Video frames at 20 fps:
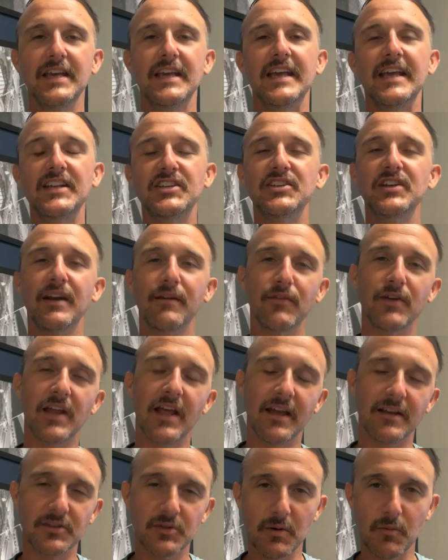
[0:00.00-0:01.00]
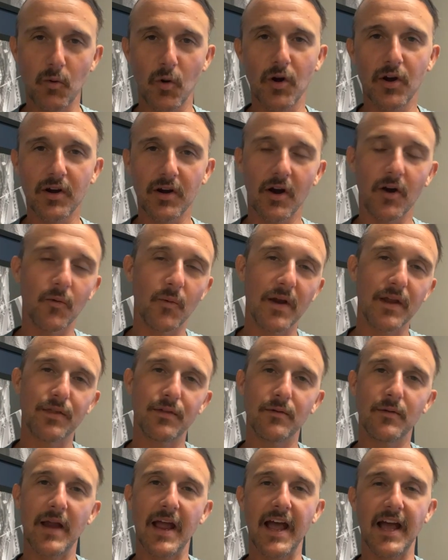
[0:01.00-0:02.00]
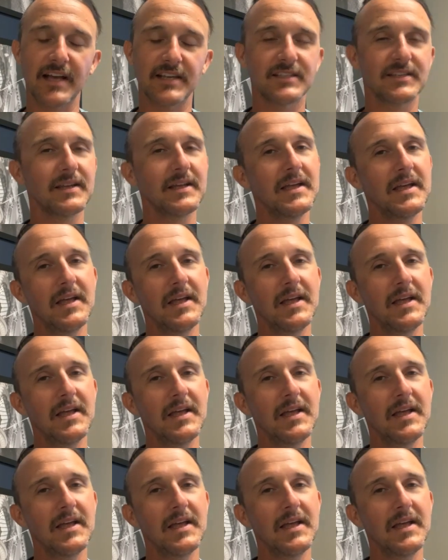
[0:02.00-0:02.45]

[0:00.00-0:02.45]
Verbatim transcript: each and every day as we work our way through Acts.